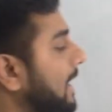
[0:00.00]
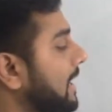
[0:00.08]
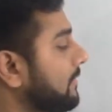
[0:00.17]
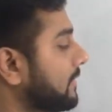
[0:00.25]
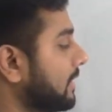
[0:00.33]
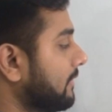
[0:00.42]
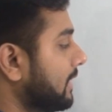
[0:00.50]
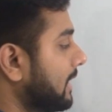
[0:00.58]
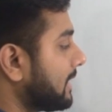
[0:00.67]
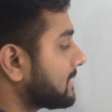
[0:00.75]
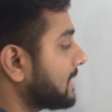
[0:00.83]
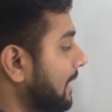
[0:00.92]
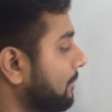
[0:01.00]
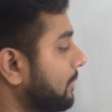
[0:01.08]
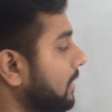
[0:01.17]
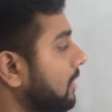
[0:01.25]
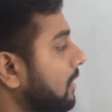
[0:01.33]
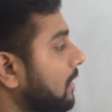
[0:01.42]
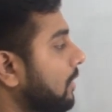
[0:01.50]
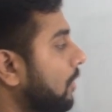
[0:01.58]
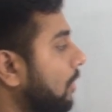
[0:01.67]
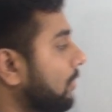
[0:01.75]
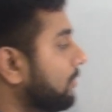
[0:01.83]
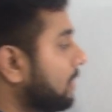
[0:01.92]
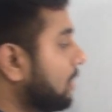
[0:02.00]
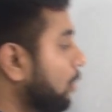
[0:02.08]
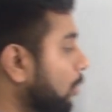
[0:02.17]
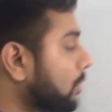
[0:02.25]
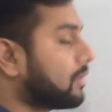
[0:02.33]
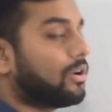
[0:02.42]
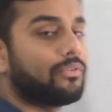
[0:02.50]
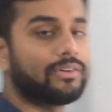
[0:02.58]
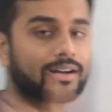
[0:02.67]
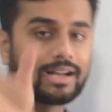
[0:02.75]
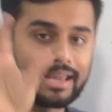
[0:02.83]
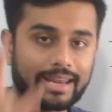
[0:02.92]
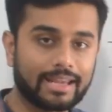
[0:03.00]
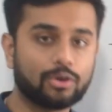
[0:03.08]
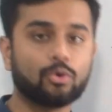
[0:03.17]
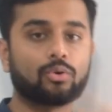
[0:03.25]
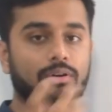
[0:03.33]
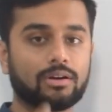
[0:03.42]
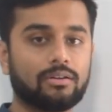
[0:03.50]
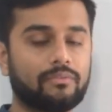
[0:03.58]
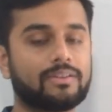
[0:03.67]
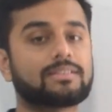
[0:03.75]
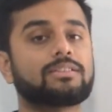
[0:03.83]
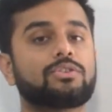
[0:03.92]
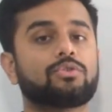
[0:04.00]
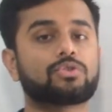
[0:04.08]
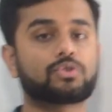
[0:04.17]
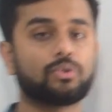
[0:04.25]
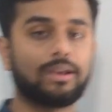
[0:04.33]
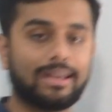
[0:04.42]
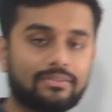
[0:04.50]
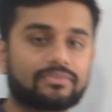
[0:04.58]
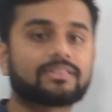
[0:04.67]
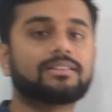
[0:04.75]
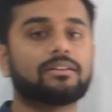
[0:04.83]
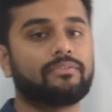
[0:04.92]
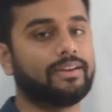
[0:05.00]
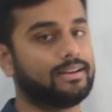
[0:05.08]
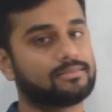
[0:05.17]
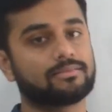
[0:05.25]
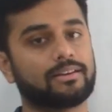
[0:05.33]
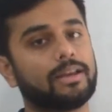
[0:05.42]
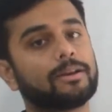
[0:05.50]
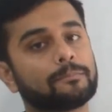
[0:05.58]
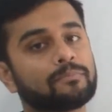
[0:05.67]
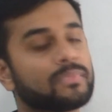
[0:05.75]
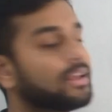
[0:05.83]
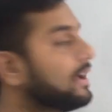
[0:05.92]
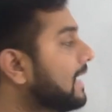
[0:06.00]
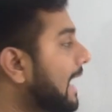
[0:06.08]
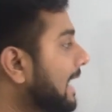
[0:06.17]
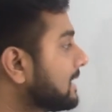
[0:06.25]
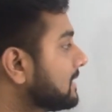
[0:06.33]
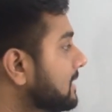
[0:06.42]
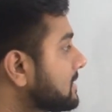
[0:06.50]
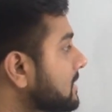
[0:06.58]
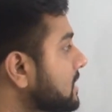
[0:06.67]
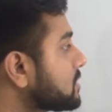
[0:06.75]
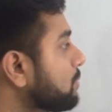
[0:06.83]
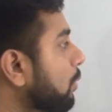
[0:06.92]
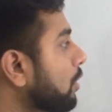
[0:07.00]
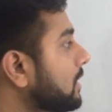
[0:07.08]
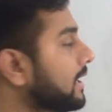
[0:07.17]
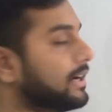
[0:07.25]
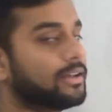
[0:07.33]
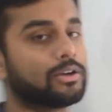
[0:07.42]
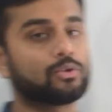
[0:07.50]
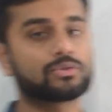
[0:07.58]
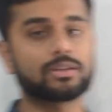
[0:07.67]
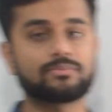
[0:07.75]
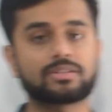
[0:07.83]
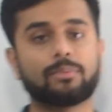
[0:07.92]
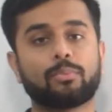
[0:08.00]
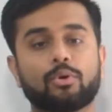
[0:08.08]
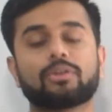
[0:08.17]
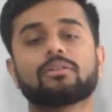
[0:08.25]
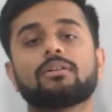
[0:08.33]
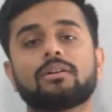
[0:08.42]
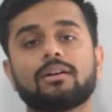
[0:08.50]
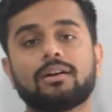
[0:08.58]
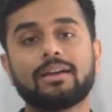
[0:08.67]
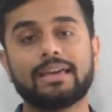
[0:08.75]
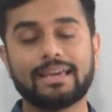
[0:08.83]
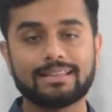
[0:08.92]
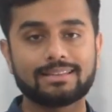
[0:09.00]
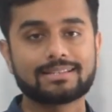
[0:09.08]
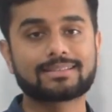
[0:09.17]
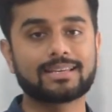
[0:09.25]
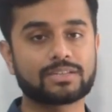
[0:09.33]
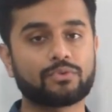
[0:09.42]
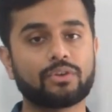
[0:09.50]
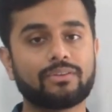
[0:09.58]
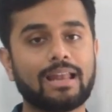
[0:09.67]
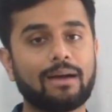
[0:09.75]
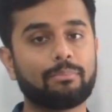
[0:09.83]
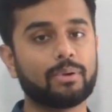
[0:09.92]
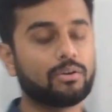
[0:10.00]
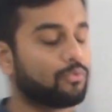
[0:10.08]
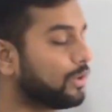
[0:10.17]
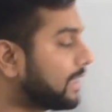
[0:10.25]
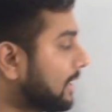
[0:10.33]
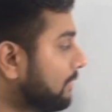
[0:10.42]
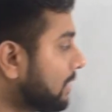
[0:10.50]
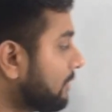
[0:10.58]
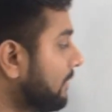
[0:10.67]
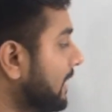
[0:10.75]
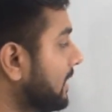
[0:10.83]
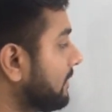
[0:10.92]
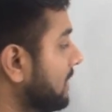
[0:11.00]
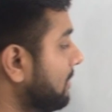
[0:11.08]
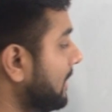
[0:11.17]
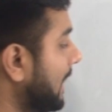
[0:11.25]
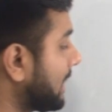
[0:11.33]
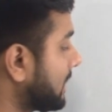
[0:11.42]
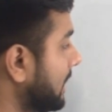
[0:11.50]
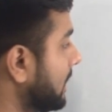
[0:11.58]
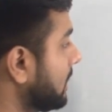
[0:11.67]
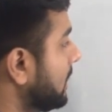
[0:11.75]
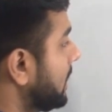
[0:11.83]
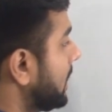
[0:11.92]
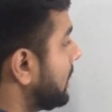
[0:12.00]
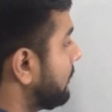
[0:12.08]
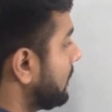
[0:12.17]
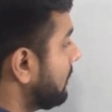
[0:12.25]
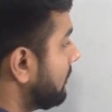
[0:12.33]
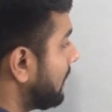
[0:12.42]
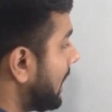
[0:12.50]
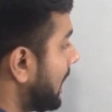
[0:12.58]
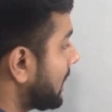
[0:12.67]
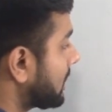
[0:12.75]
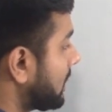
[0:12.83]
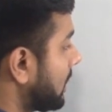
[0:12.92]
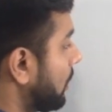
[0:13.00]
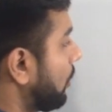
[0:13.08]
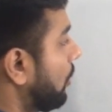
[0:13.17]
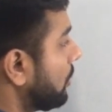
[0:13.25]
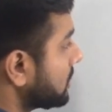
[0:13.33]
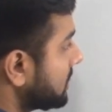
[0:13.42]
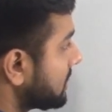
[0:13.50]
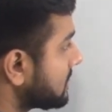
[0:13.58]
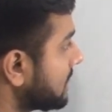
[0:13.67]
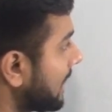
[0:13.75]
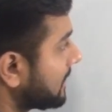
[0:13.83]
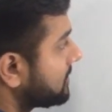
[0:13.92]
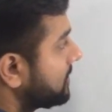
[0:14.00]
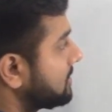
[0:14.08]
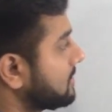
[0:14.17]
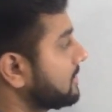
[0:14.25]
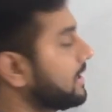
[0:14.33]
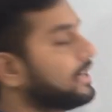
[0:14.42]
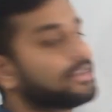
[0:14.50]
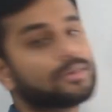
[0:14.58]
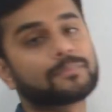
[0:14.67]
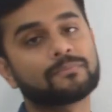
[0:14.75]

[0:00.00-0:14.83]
I have given an example of a hook, of a crane hook, which is used to lift the weights, right? And this is bolted to some support. In this case, what will happen? Whatever weight will be acting, it will act along this axis, right?